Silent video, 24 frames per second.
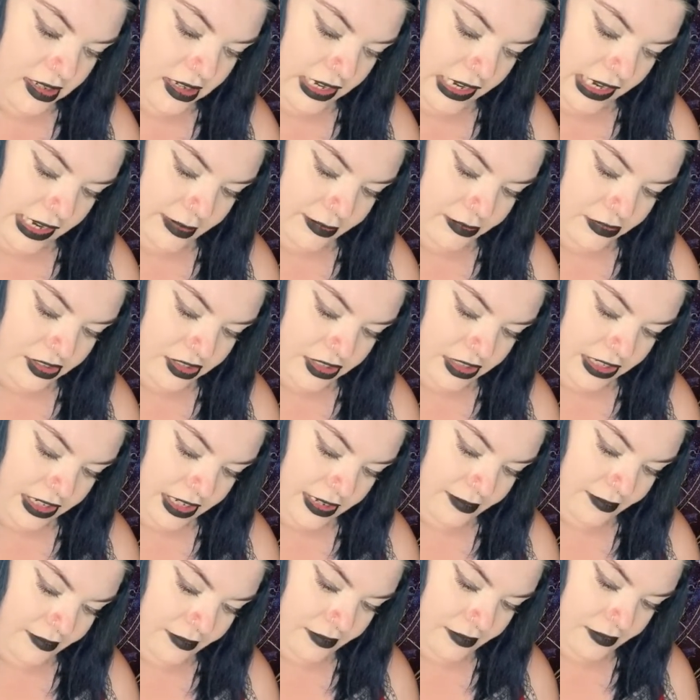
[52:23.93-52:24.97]

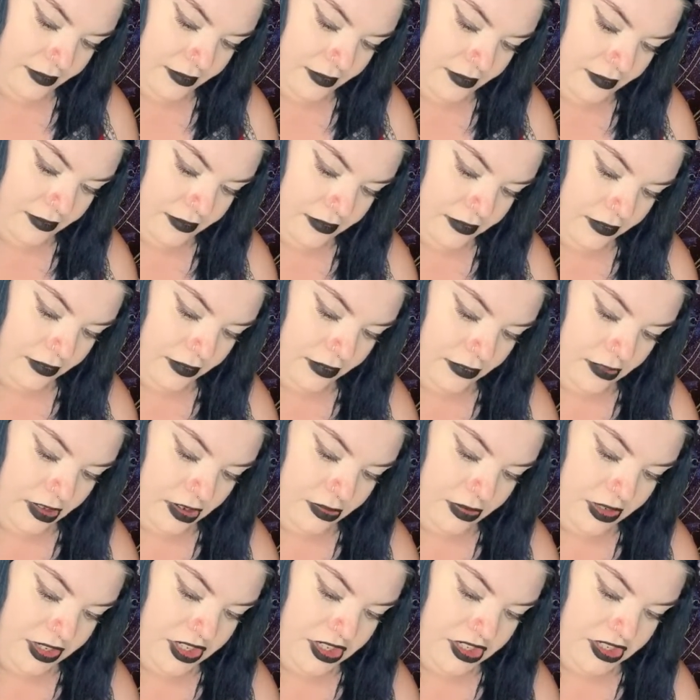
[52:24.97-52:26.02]
Amsterdam,
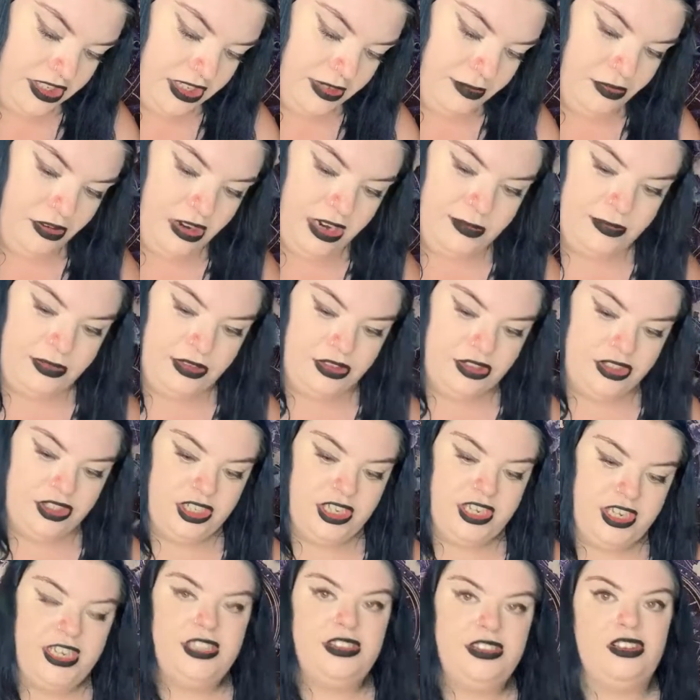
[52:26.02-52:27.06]
which is the bright blue
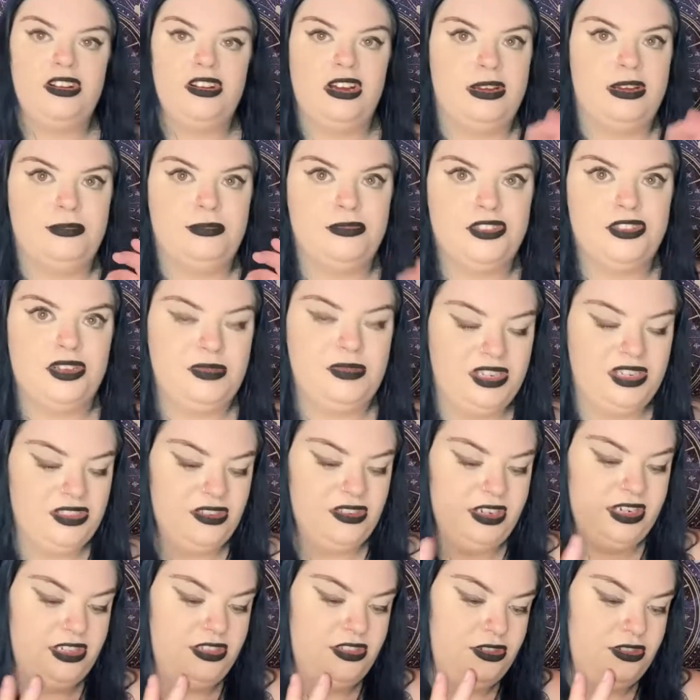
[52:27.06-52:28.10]
shade that I'm so
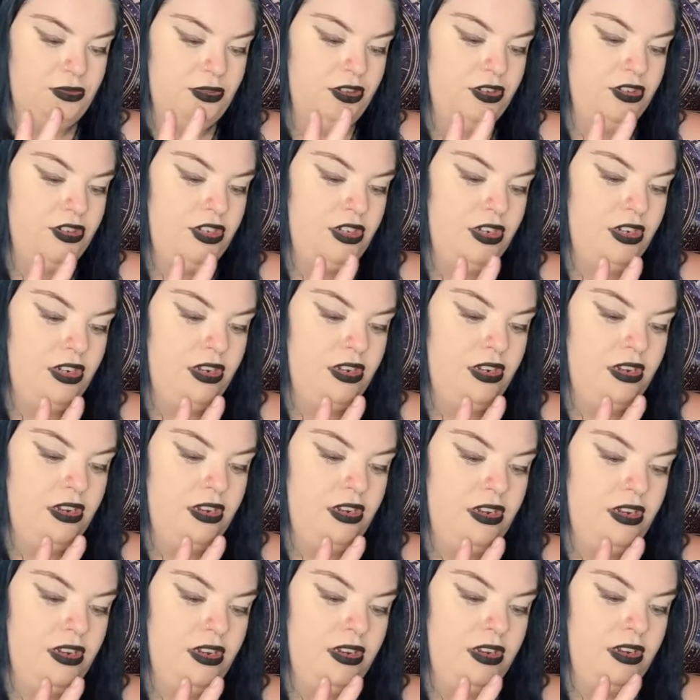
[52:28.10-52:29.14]
excited to swatch.
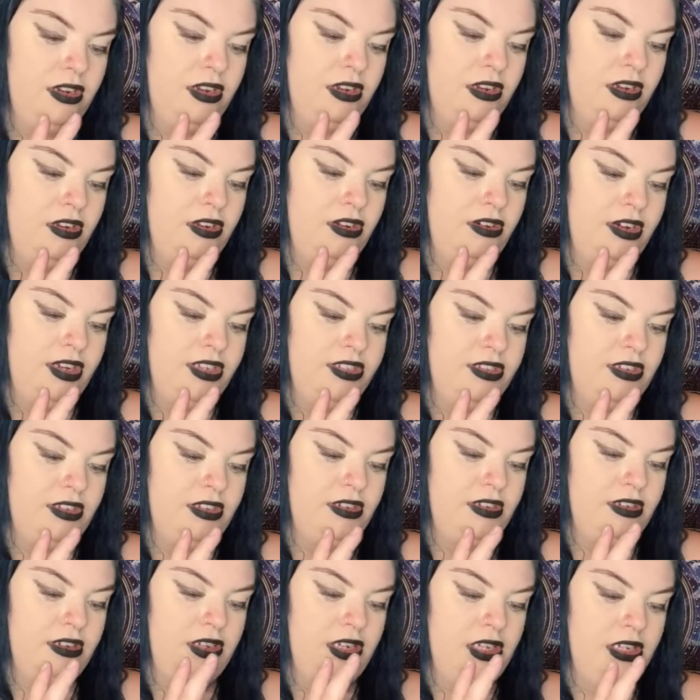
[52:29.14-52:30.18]
Guys,
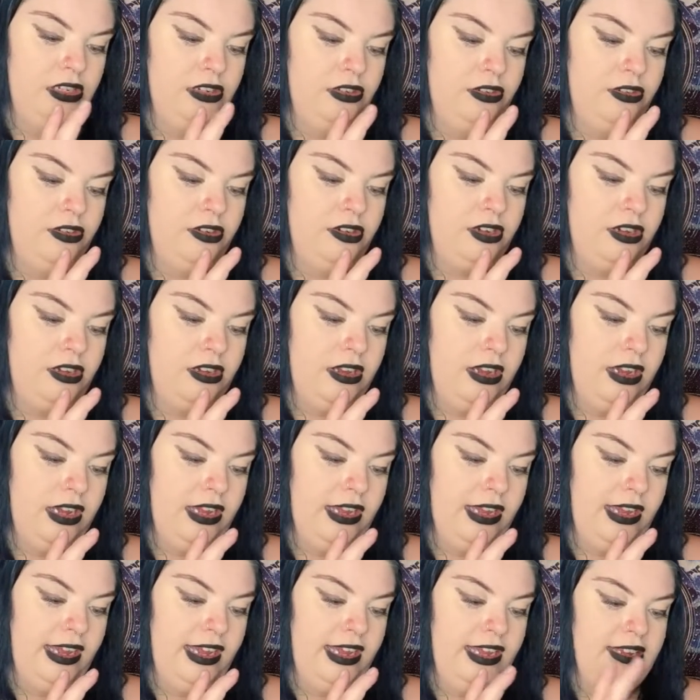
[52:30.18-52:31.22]
look
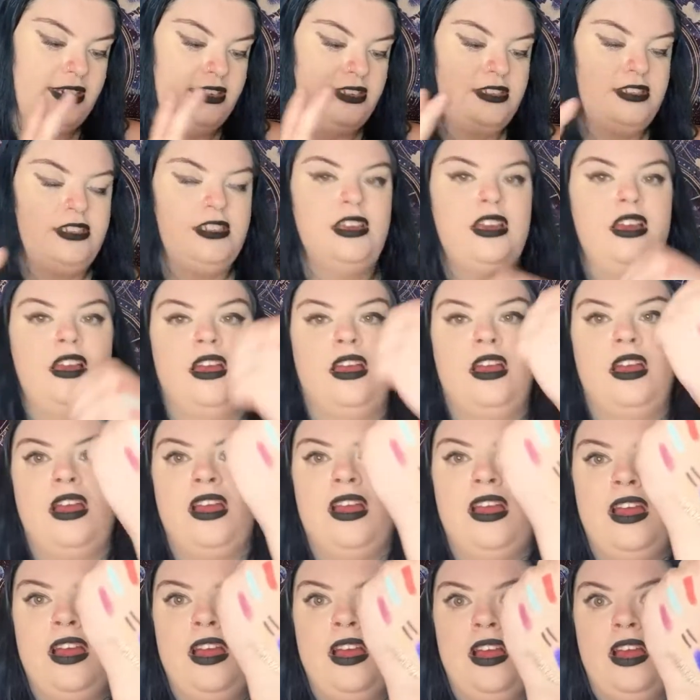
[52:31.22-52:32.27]
at
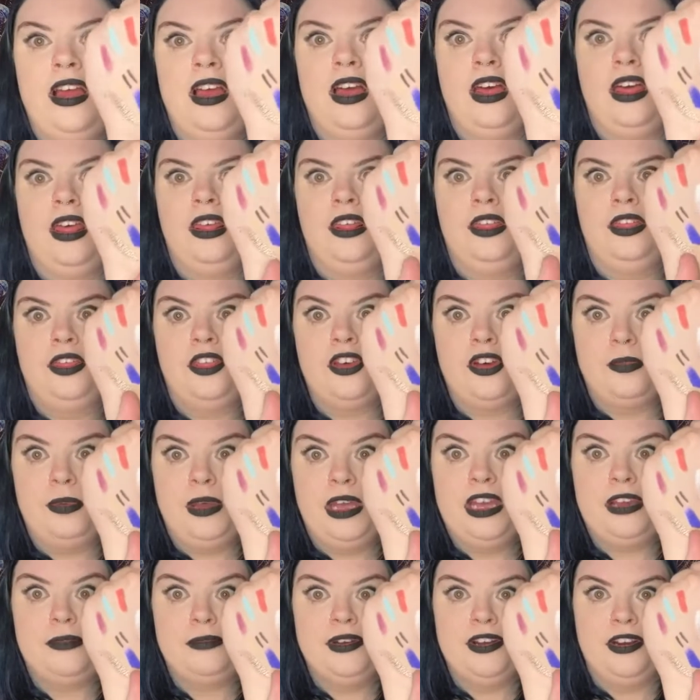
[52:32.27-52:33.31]
the
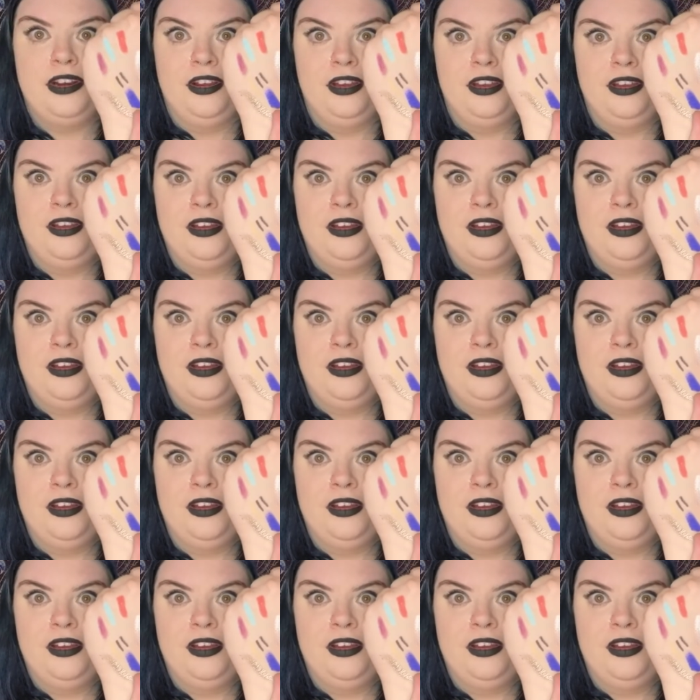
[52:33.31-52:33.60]
pigment.